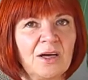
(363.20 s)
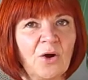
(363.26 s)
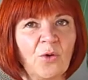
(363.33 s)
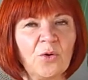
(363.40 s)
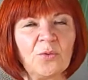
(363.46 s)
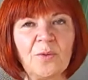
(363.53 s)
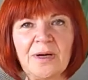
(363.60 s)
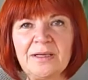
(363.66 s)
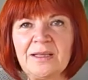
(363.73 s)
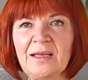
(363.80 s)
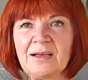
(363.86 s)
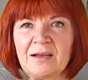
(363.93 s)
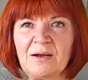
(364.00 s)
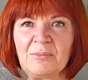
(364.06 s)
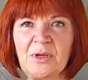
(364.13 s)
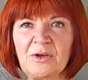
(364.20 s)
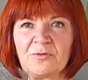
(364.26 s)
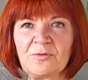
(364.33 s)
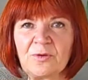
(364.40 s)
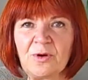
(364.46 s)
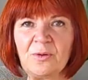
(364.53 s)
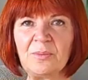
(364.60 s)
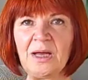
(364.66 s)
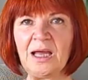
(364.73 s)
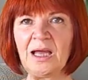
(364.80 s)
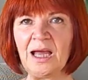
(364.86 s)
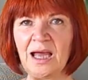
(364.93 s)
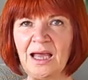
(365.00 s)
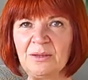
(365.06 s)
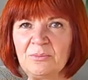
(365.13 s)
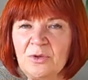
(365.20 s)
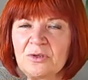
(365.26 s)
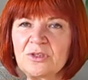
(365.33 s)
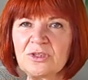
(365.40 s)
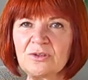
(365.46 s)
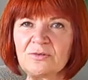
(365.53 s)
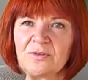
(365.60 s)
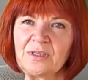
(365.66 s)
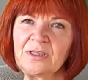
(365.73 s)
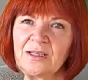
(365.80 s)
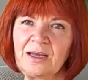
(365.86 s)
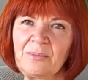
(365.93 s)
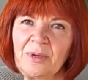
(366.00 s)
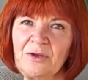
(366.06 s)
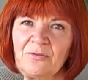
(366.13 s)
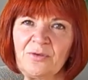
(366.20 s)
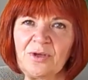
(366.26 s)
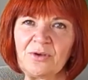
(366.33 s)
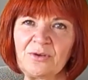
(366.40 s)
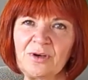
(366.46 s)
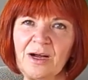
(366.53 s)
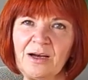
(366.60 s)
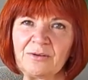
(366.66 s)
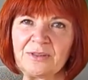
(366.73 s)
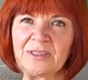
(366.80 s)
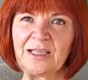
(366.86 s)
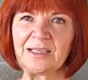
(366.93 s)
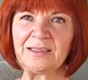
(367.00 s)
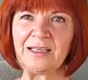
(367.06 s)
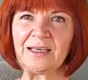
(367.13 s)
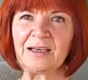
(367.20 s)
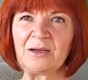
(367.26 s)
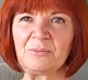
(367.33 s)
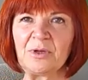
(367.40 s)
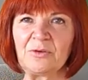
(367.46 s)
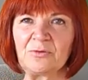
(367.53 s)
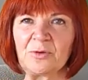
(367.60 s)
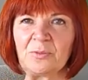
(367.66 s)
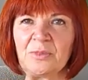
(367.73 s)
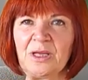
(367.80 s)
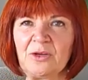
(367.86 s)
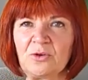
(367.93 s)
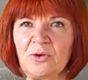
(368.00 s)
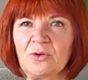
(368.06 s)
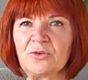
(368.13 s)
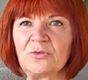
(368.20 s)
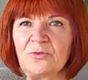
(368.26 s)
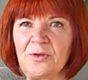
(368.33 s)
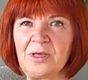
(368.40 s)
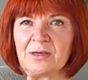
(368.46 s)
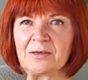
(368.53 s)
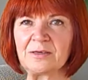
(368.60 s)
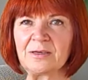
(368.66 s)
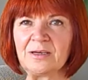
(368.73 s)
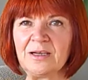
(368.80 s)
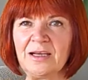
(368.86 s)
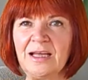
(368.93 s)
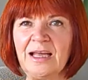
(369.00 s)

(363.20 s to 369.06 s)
mm-hmm, or where they're coming from. Mm-hmm. And most of the time I figure out that they're coming from their own fear.